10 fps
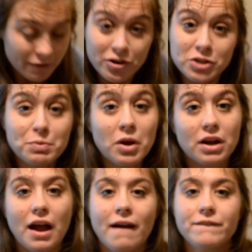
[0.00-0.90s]
my first
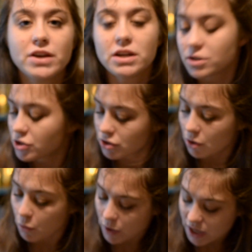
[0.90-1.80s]
book. I finished
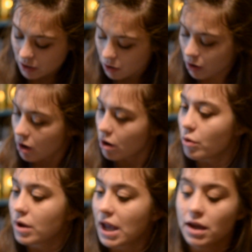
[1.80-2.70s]
We Are
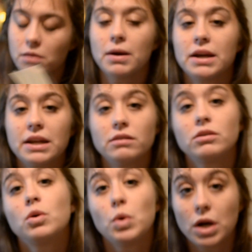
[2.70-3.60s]
Okay by Nina
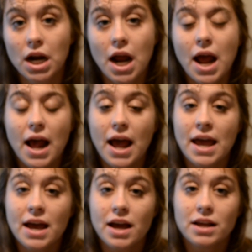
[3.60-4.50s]
LaCour,
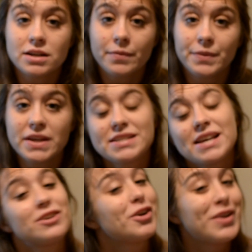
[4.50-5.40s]
and this
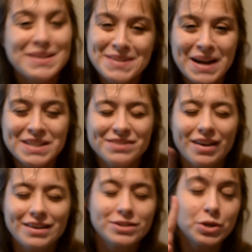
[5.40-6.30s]
has already
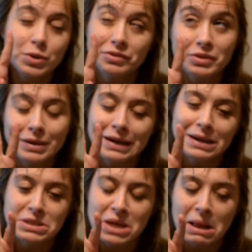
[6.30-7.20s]
satisfied 2 of the
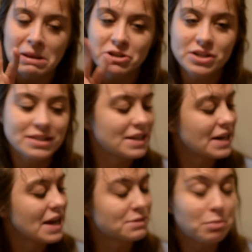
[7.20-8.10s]
reading challenges. It
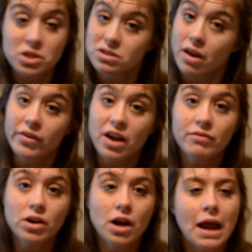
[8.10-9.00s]
has a person on the
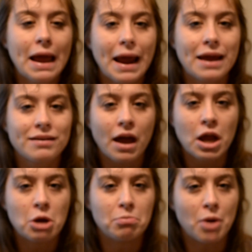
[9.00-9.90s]
cover, and
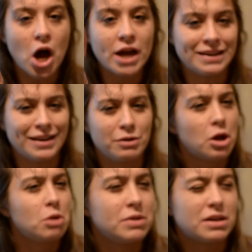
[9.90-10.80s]
I bought it
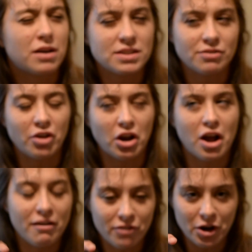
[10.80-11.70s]
because of the
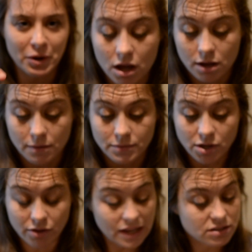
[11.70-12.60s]
cover.
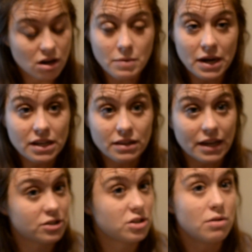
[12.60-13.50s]
So that's already
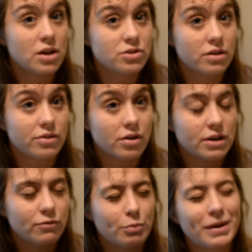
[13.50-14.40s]
like
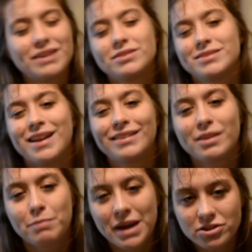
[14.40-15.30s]
234 pages. Not that
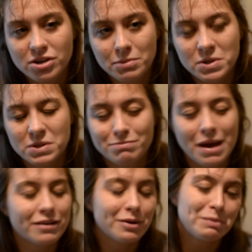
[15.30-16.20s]
the page numbers
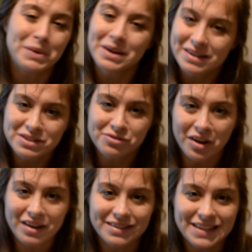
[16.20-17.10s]
matter, but it is
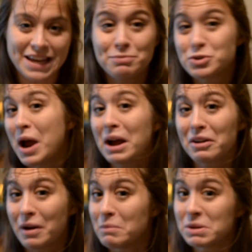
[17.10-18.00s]
fun to keep track
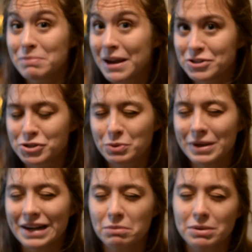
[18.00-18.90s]
of how many pages you're
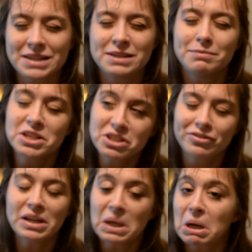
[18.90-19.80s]
reading because it makes you
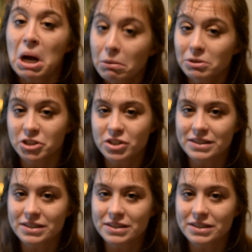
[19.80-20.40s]
feel accomplished